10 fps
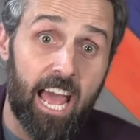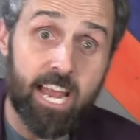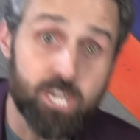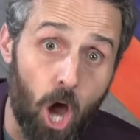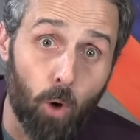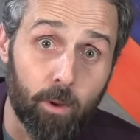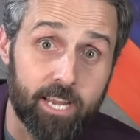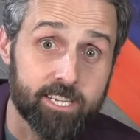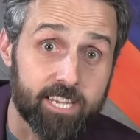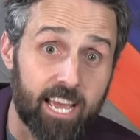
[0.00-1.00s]
And
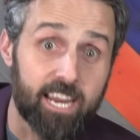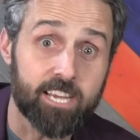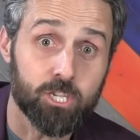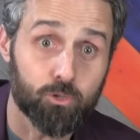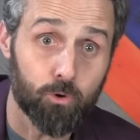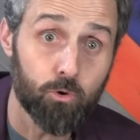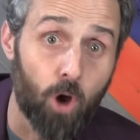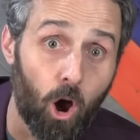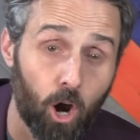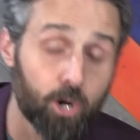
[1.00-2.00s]
nobody is getting screwed
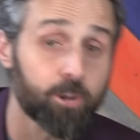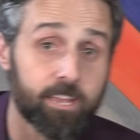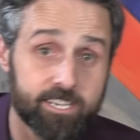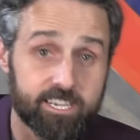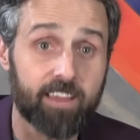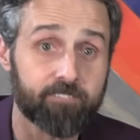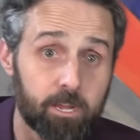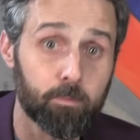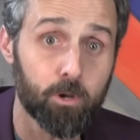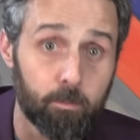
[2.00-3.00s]
harder than
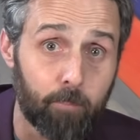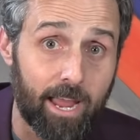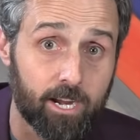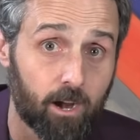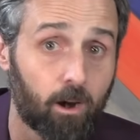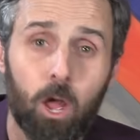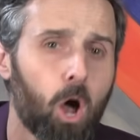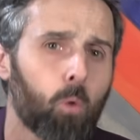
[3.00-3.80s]
safety Buda Baker.